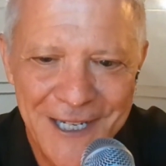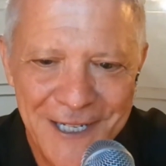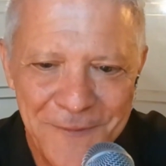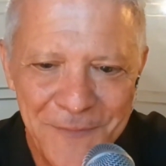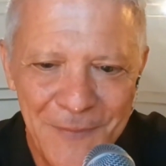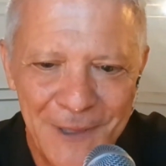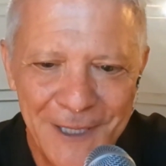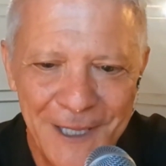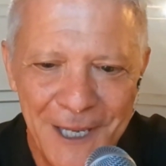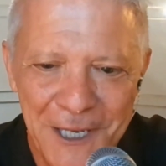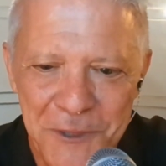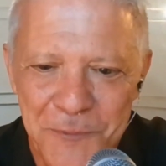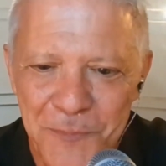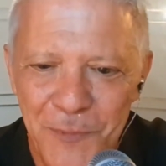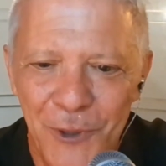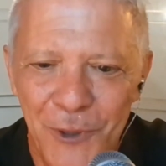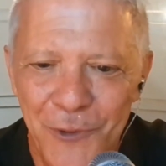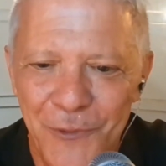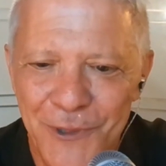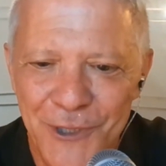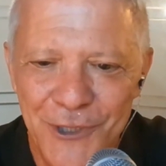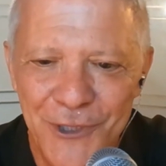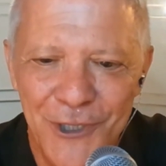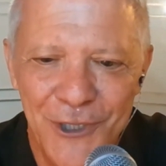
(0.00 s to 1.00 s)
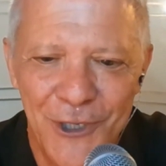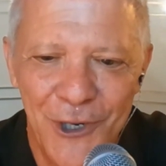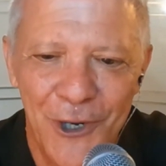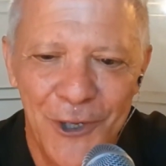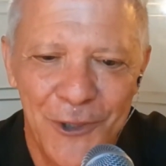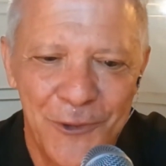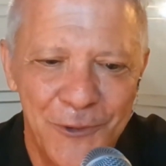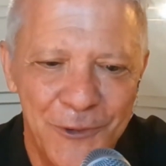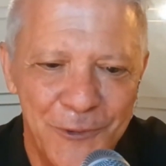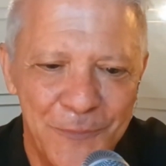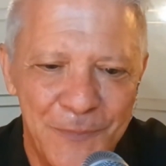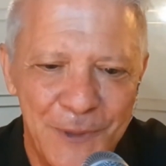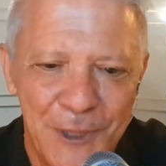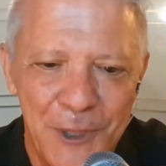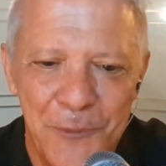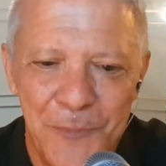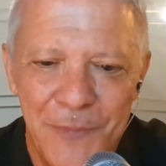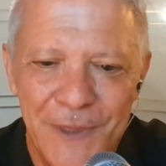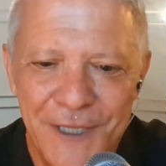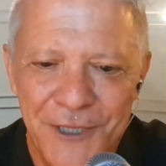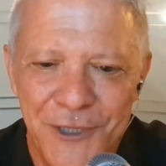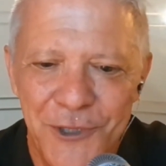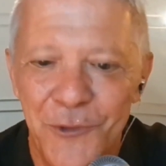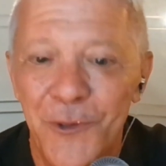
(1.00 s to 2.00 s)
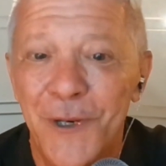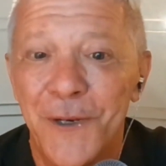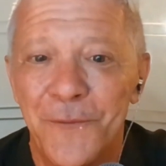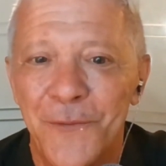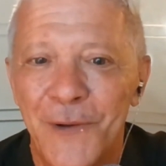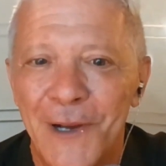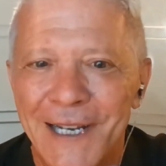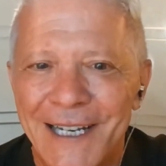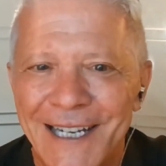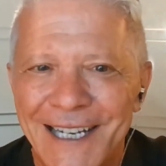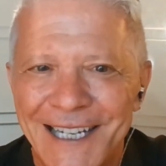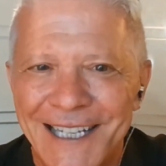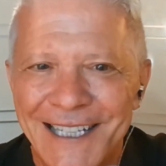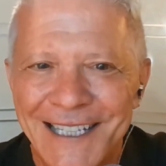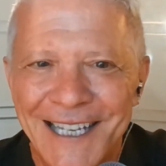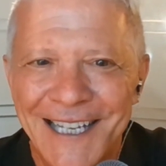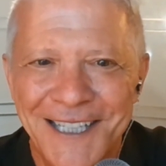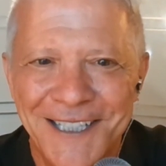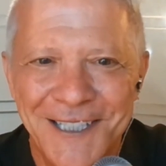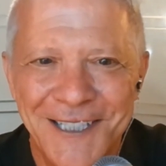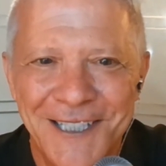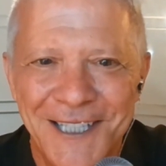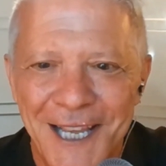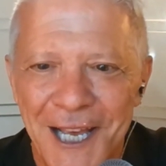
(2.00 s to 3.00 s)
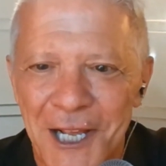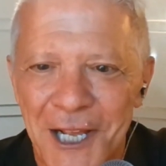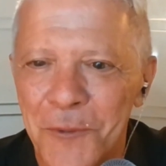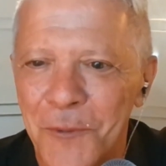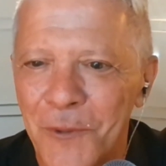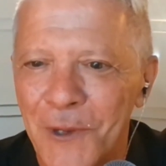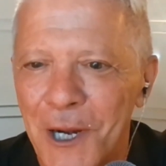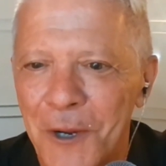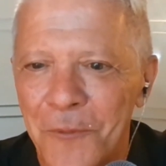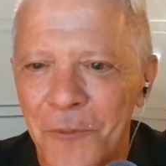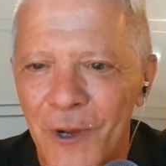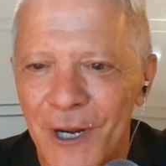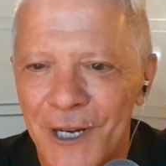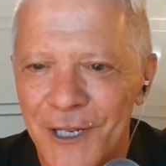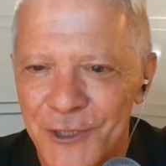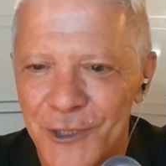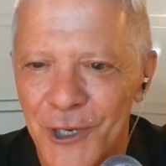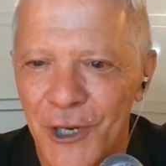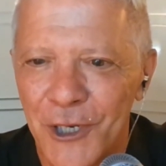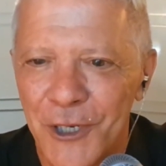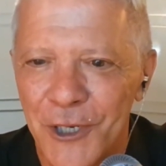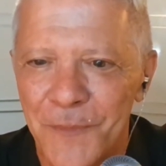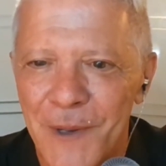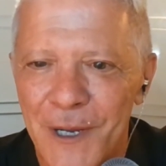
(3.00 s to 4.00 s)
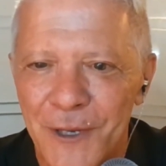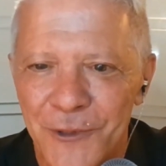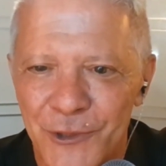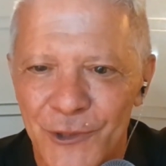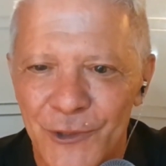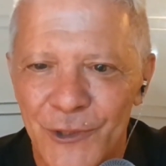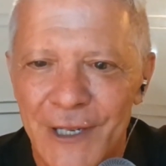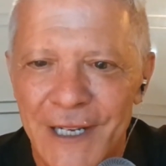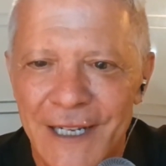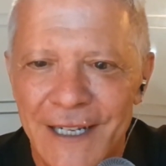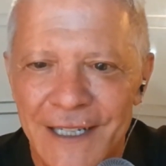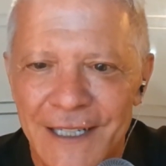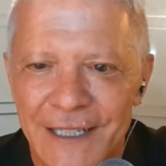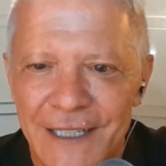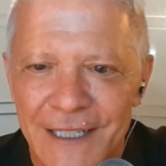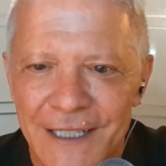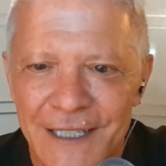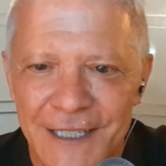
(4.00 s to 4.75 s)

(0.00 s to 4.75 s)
My last book was called B2B Street Fighting, and that's kind of what I want to talk about today.